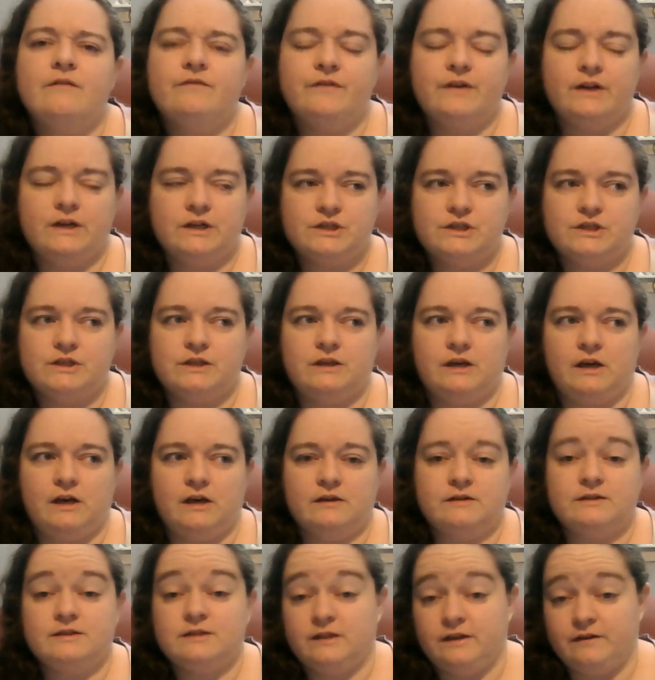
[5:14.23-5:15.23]
finished the
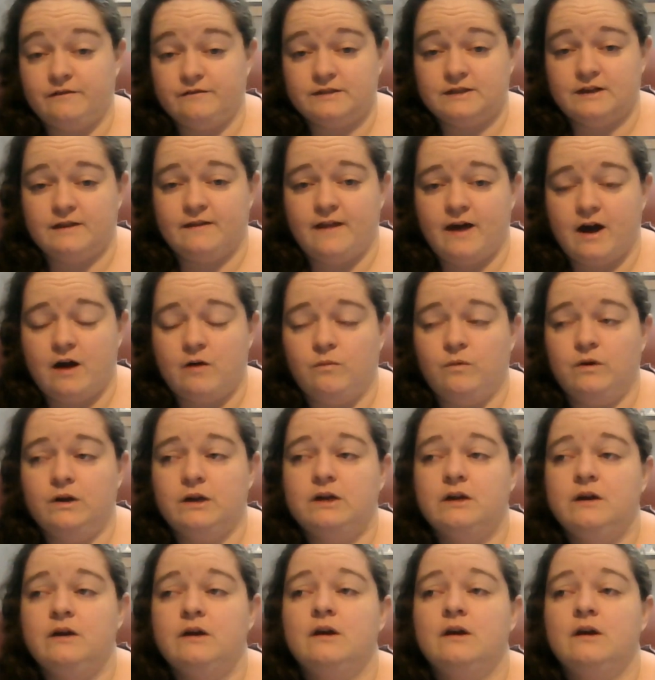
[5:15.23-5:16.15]
sleeves on that one.